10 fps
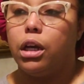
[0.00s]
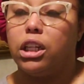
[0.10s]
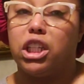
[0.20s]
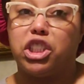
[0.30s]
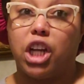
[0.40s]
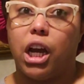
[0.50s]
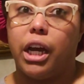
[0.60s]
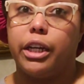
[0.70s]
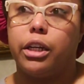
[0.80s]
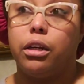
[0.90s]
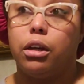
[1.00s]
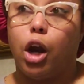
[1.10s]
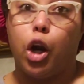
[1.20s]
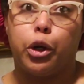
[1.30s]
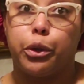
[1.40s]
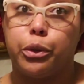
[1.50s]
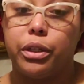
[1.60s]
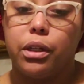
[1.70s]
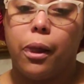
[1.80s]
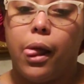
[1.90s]
LaShawn
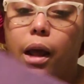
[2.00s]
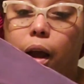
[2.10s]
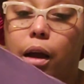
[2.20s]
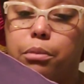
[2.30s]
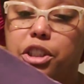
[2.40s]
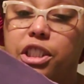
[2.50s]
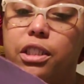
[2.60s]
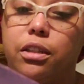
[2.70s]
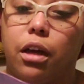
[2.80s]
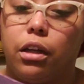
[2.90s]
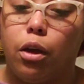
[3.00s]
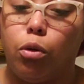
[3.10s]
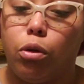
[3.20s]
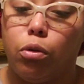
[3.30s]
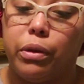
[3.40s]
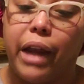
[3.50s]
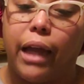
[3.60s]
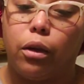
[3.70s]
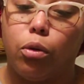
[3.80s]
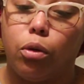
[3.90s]
Hurd. She's a local, well,
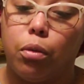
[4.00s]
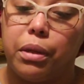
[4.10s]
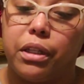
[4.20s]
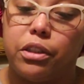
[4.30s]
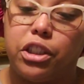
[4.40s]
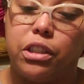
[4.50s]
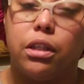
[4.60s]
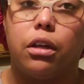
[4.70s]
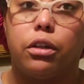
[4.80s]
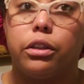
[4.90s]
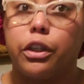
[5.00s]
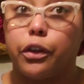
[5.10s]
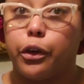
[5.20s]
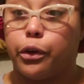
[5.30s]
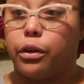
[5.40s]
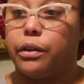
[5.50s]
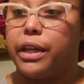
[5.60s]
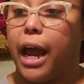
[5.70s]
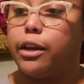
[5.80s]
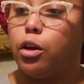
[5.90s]
not local, but she's another girl
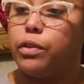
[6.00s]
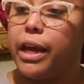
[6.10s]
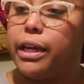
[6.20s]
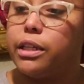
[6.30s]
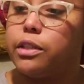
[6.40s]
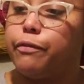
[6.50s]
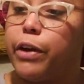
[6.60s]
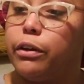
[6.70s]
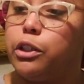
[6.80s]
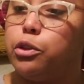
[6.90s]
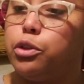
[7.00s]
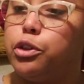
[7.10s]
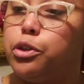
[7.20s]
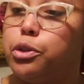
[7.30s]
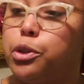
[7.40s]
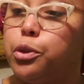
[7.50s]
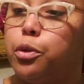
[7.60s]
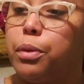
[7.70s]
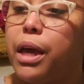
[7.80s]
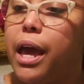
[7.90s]
that I know that is fairly new to
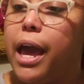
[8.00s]
YouTube.